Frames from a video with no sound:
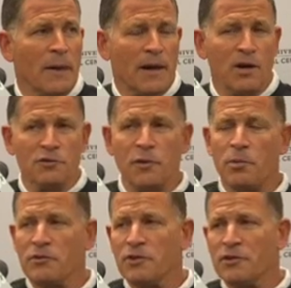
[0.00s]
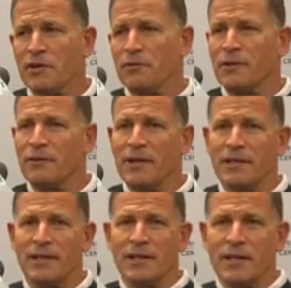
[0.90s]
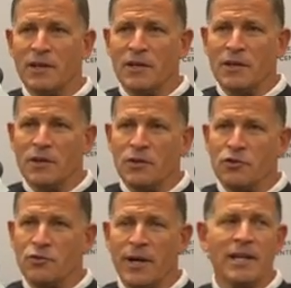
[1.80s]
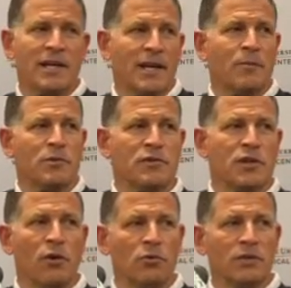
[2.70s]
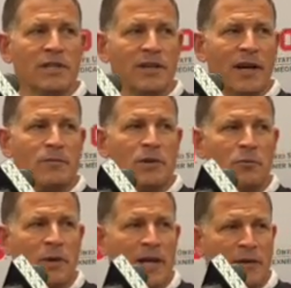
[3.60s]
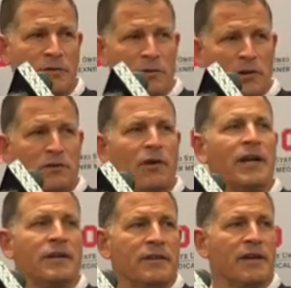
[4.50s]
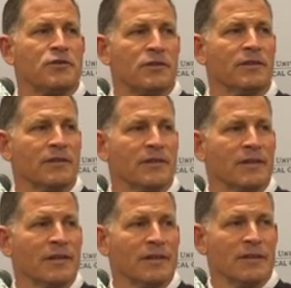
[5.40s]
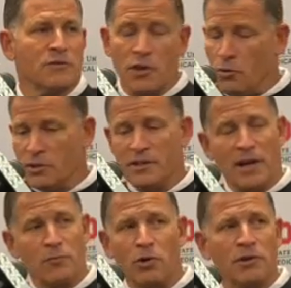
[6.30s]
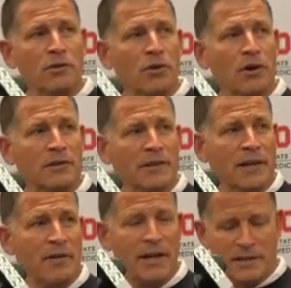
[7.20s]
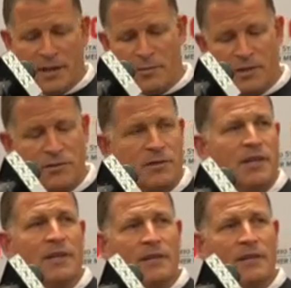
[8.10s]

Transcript: College football is a little different, right? Training camp is the only time that we have their undivided attention. It's the only time all year long. They have academics.